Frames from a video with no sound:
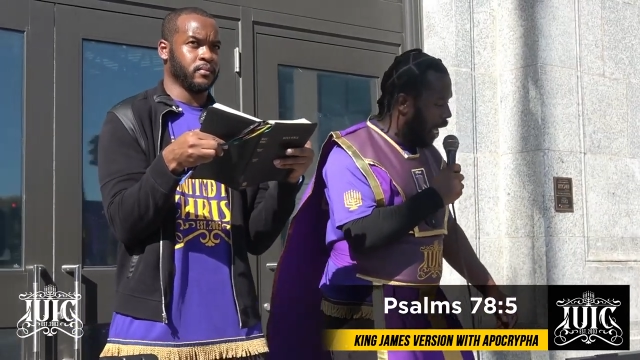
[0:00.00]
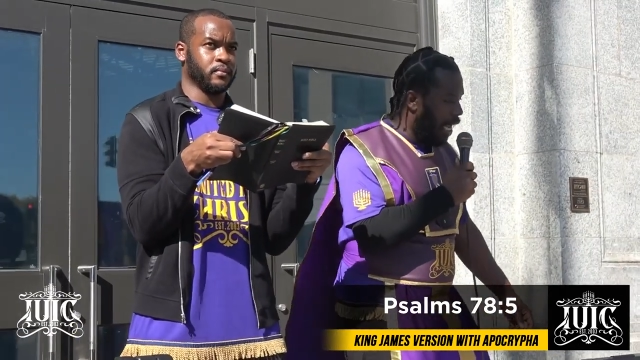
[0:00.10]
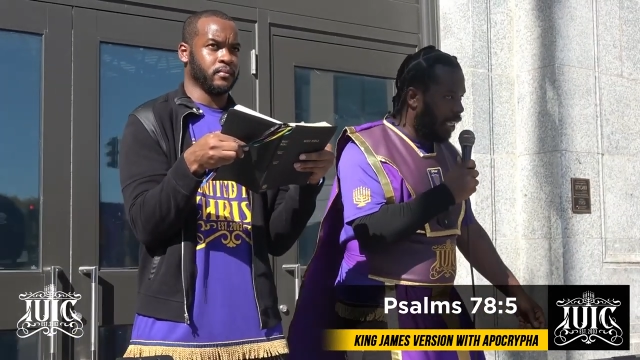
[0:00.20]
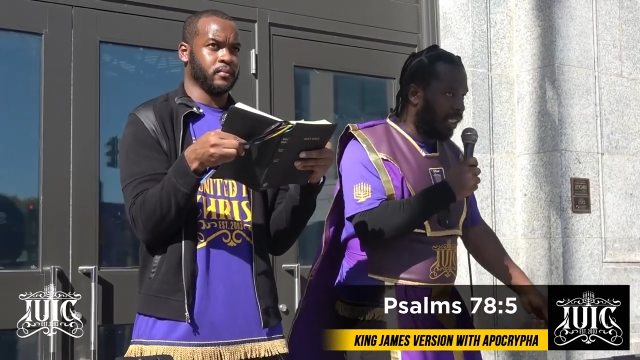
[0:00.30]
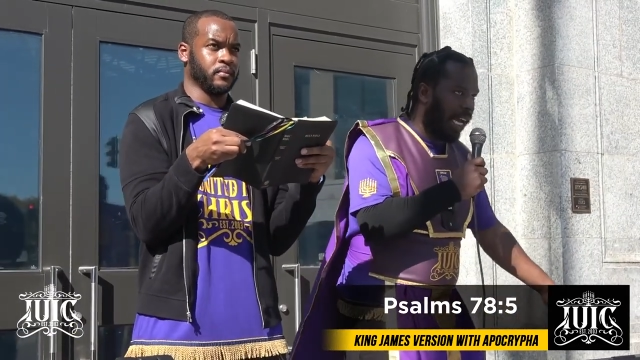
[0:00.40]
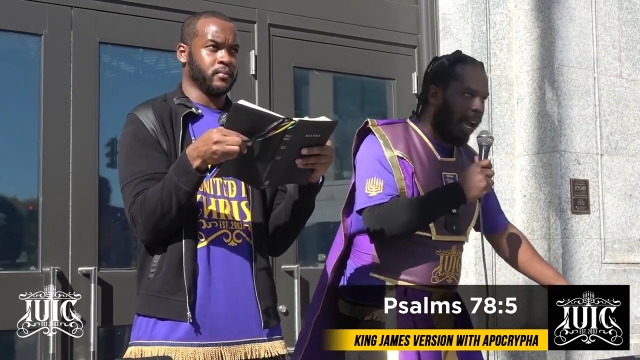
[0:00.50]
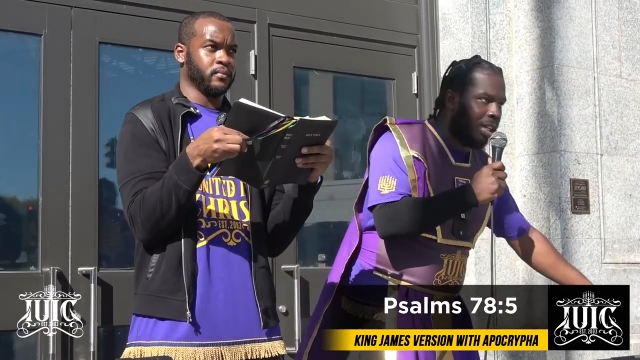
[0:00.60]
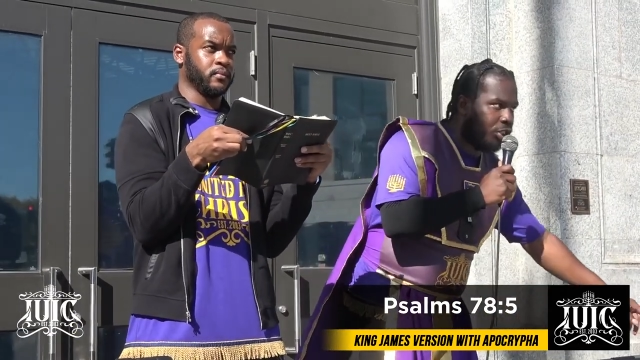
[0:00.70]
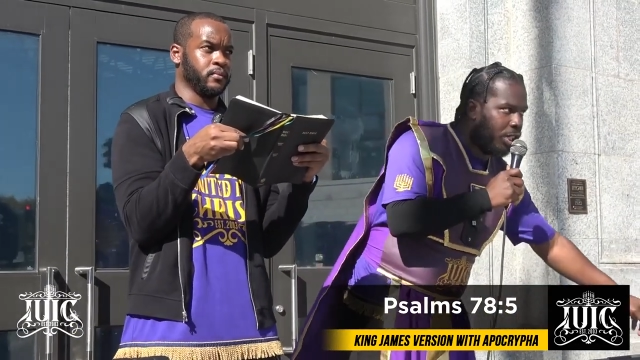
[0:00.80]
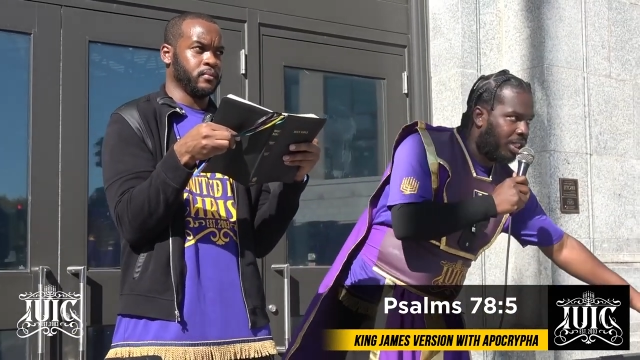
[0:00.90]
Speaker 1: He
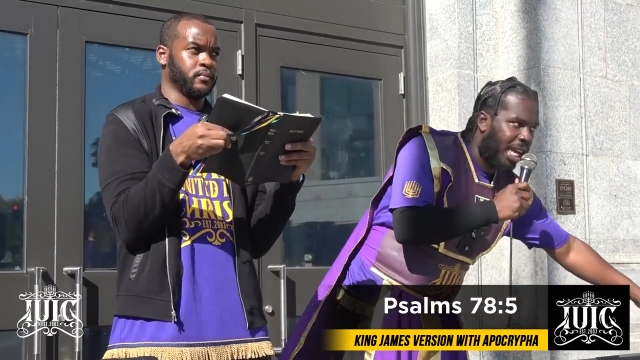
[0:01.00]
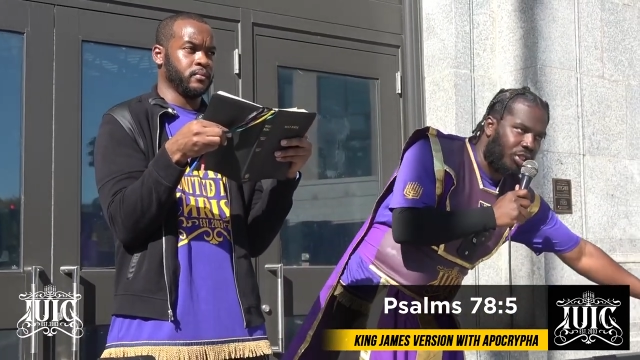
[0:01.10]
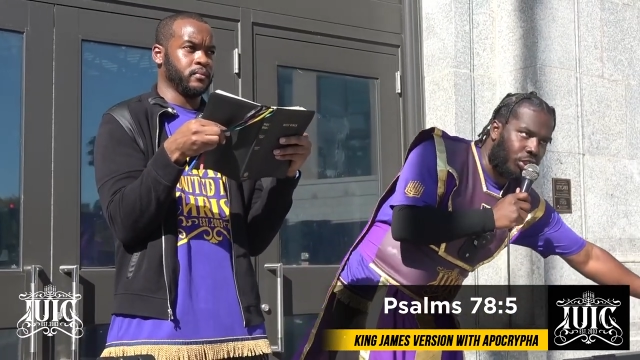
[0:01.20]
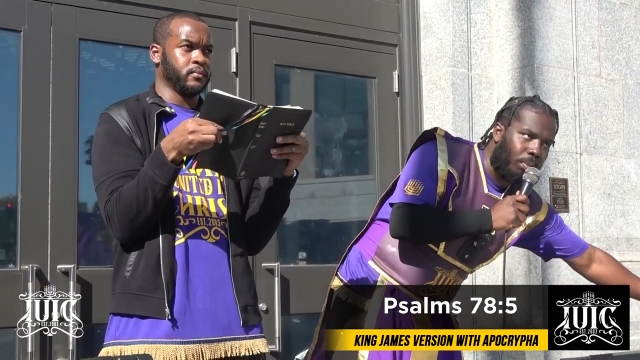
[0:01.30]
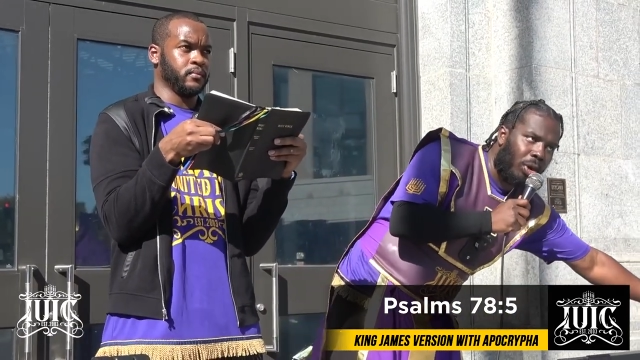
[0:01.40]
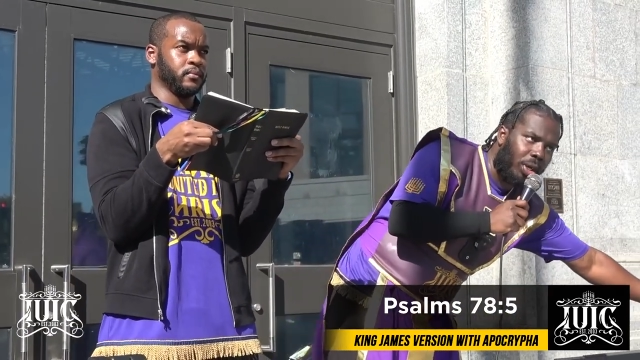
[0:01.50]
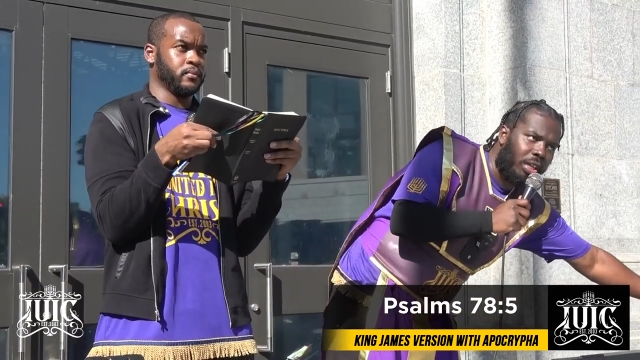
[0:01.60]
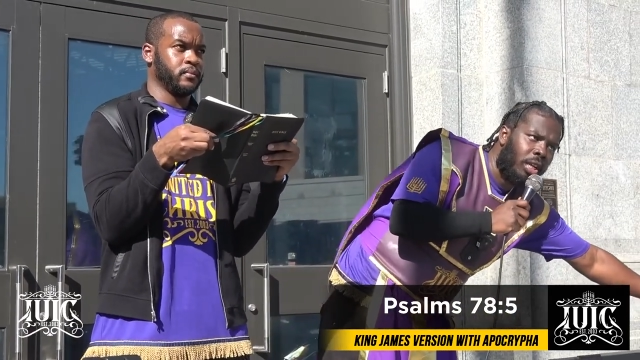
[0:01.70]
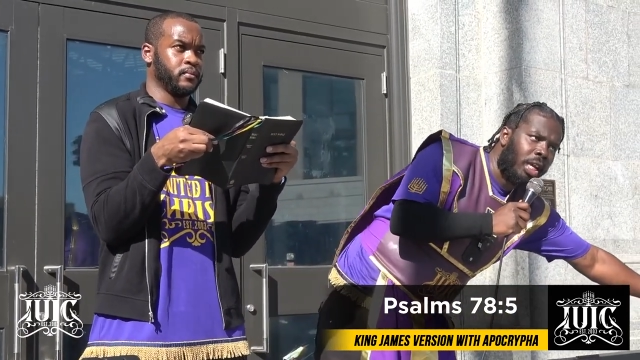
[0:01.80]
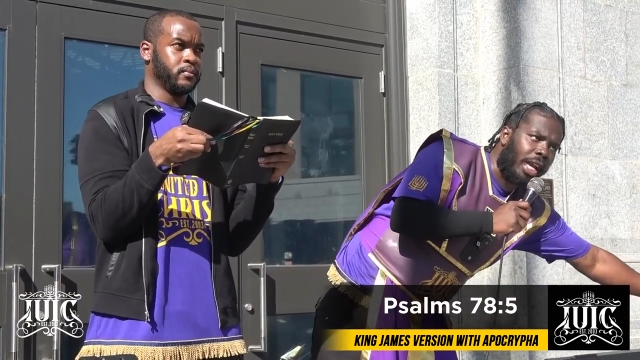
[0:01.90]
established the
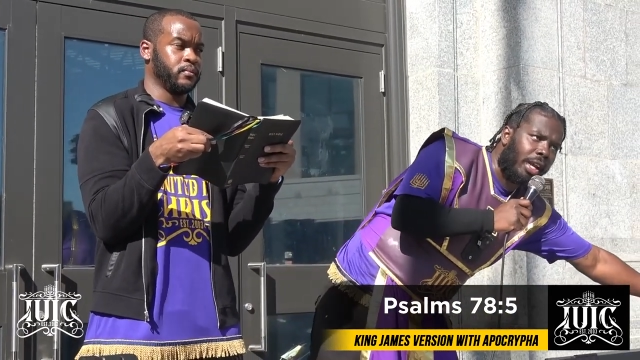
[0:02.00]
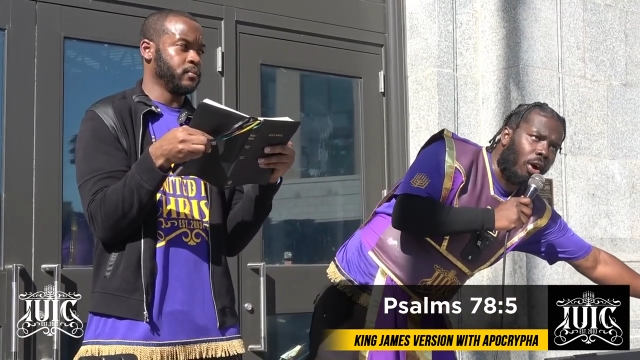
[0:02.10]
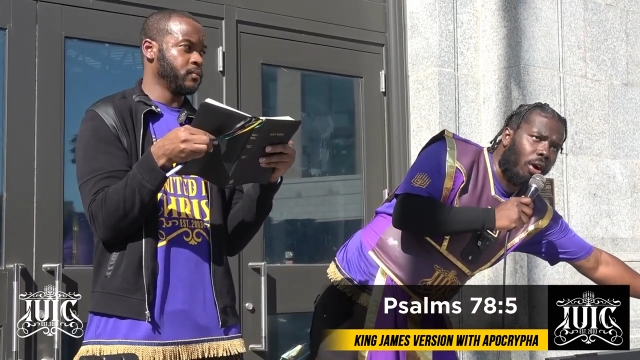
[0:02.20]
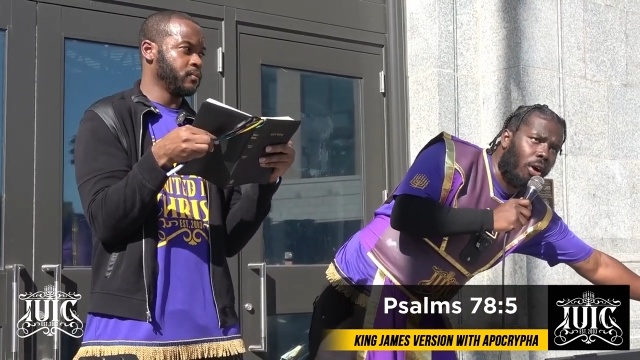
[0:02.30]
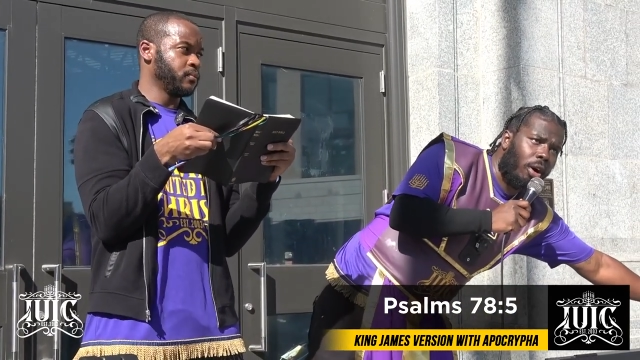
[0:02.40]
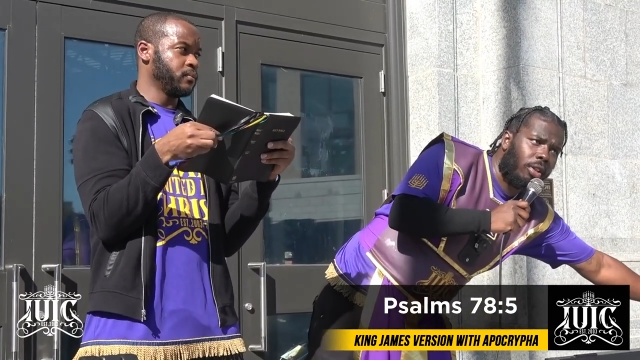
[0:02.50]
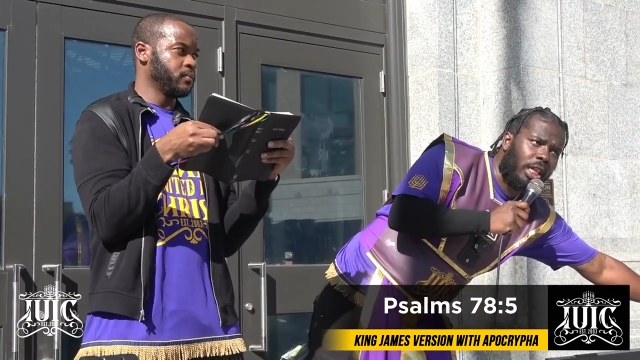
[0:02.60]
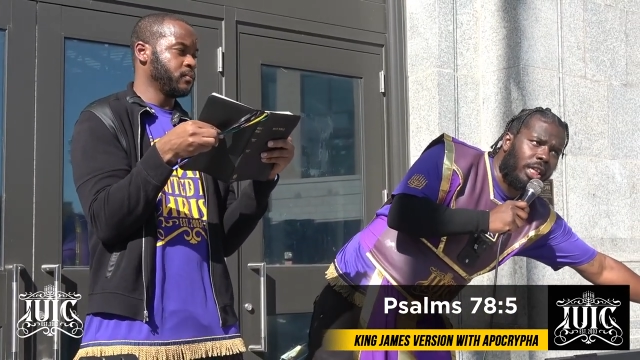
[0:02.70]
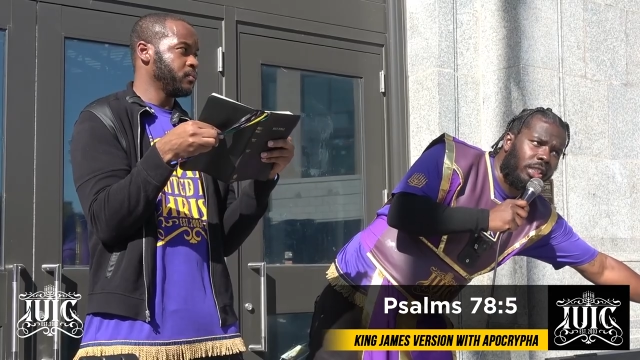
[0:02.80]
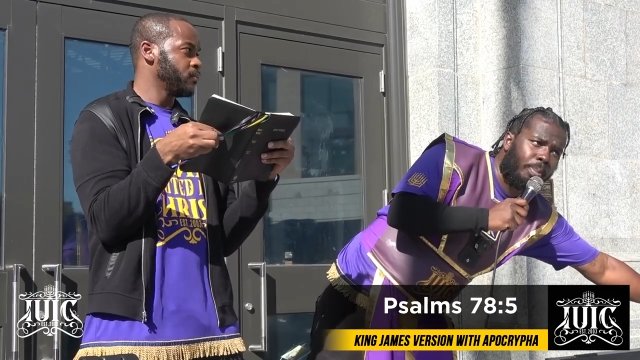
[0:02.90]
testimony in all
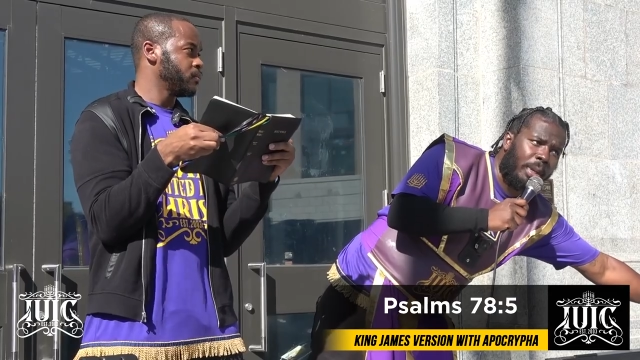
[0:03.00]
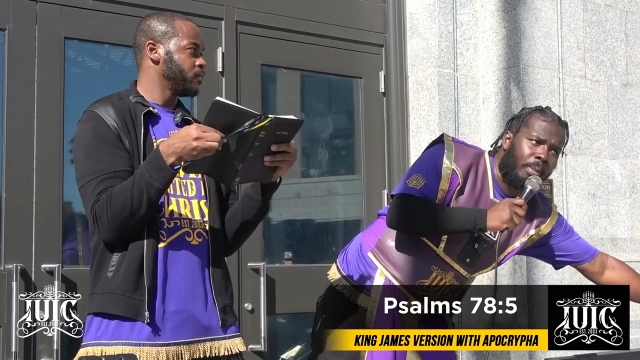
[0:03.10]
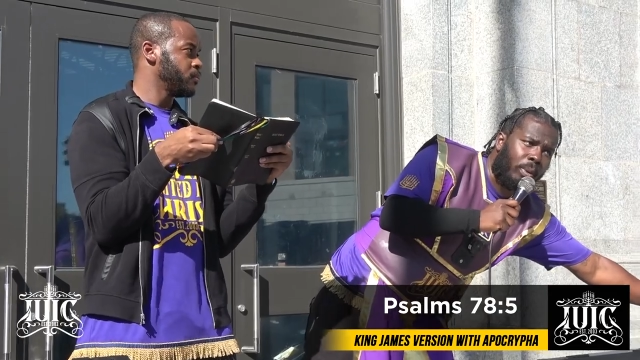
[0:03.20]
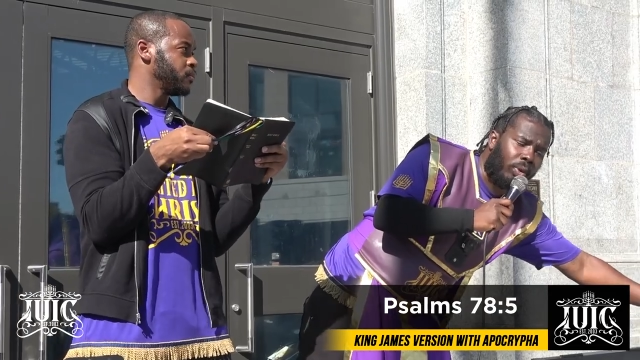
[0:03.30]
these people